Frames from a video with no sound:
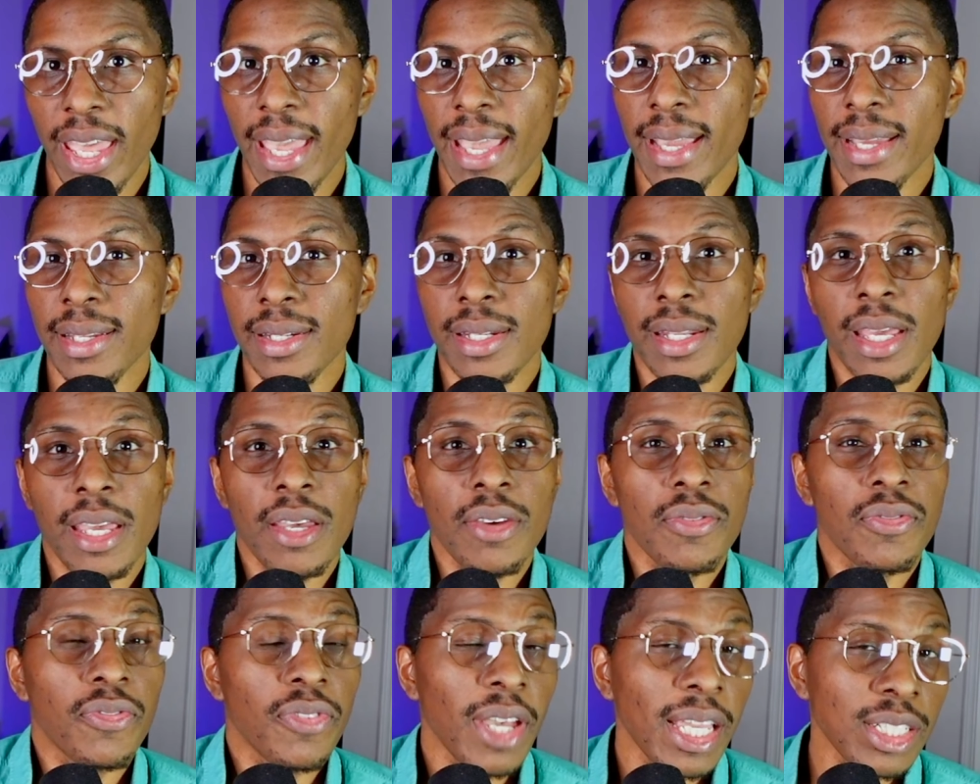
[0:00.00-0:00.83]
and
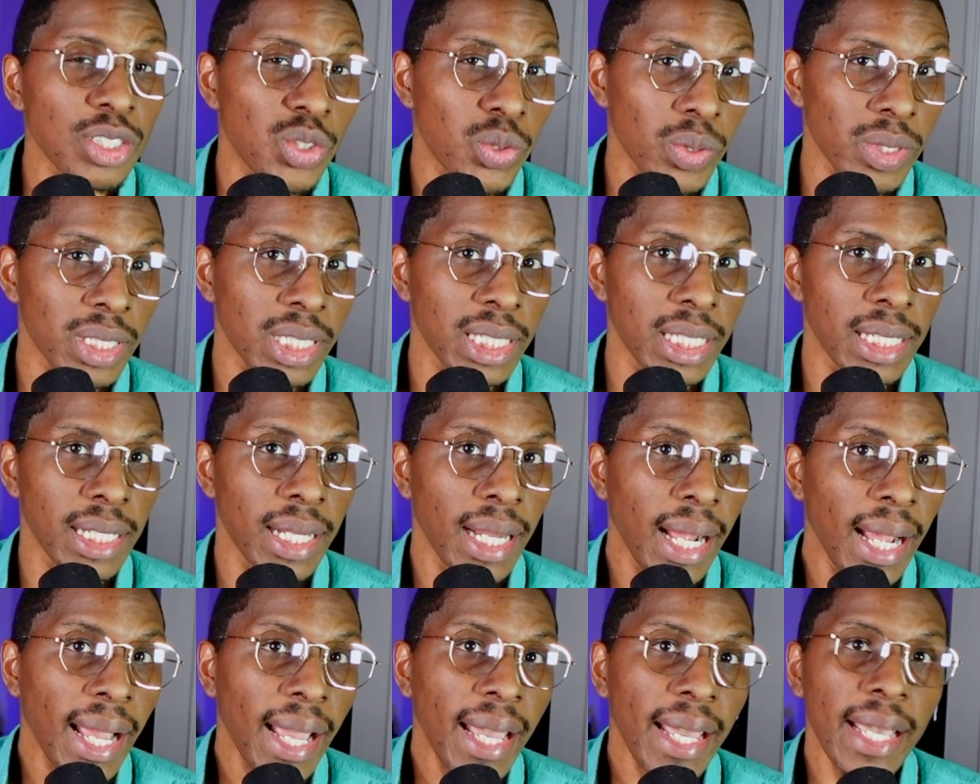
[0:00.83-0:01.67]
eventually
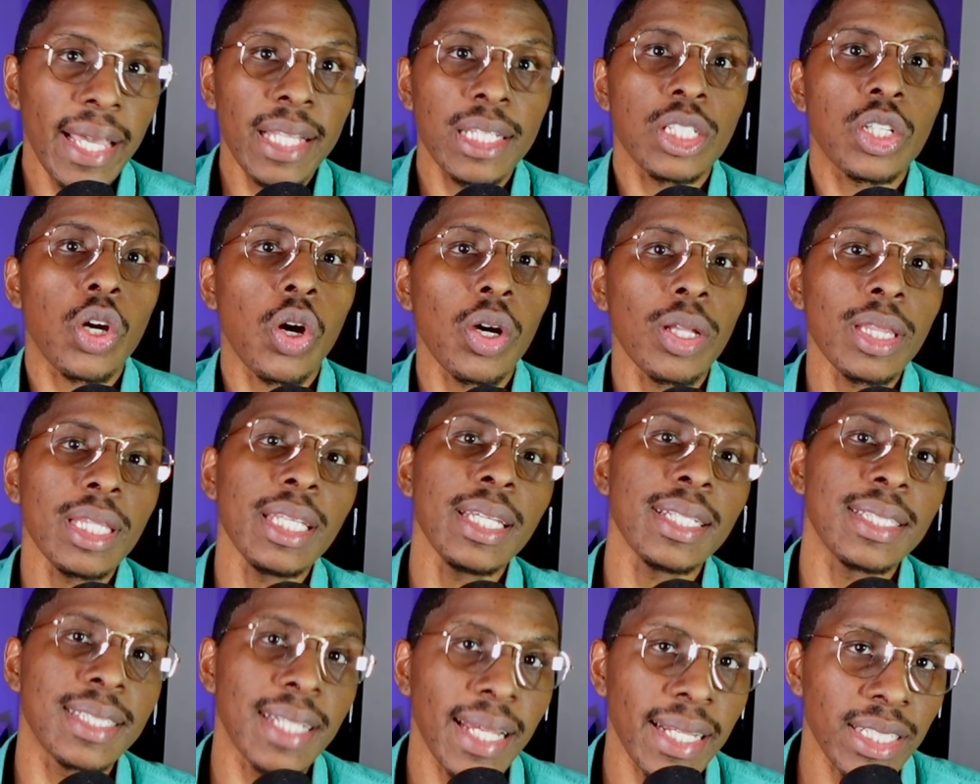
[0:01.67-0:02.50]
it caught
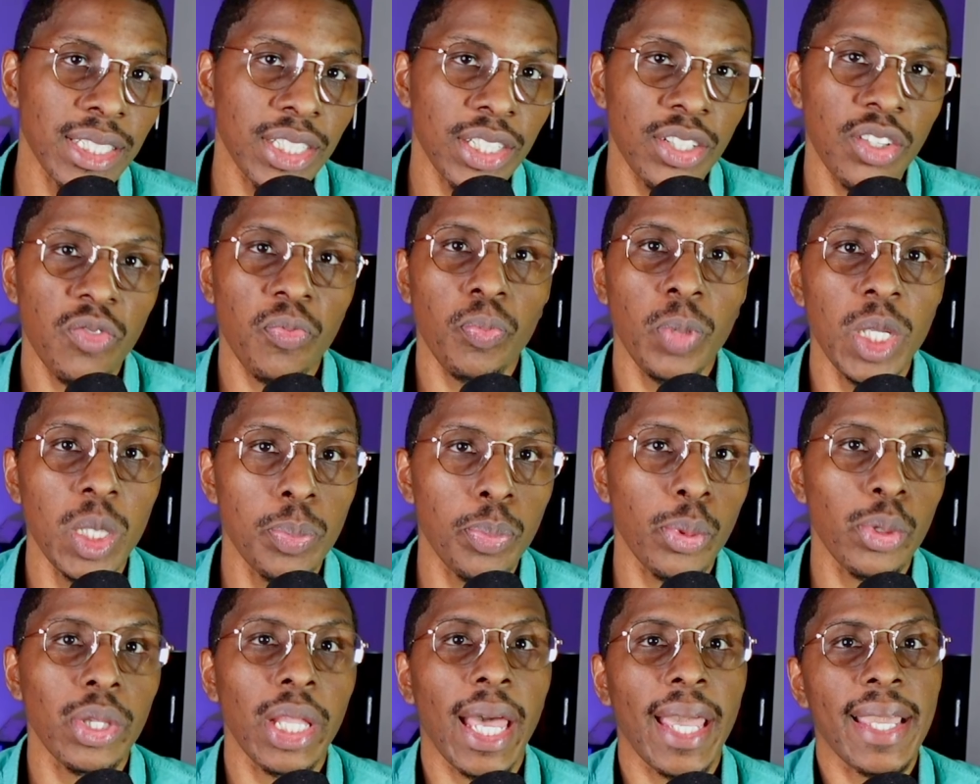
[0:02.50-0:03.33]
the attention of
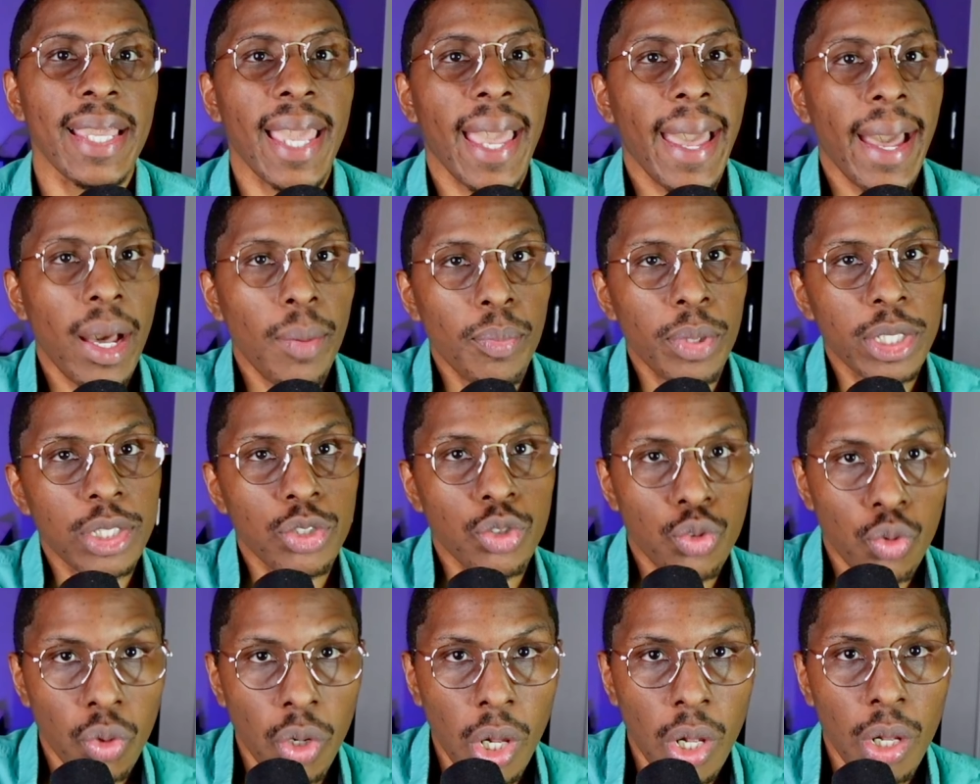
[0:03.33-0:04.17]
people like Albin
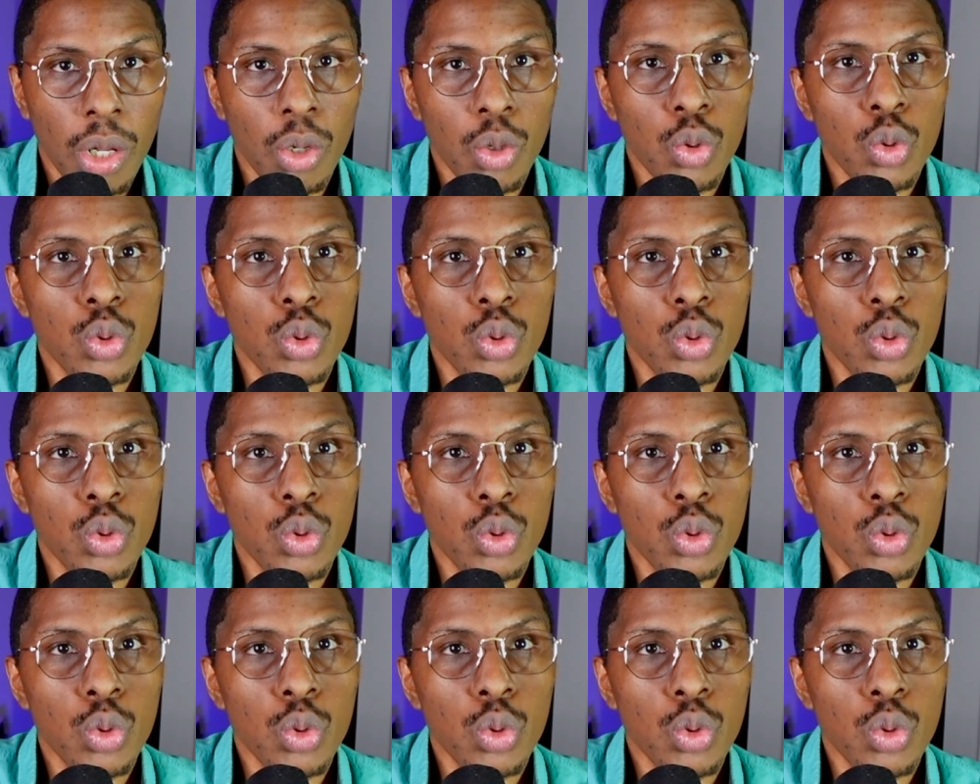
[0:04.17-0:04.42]
Grau,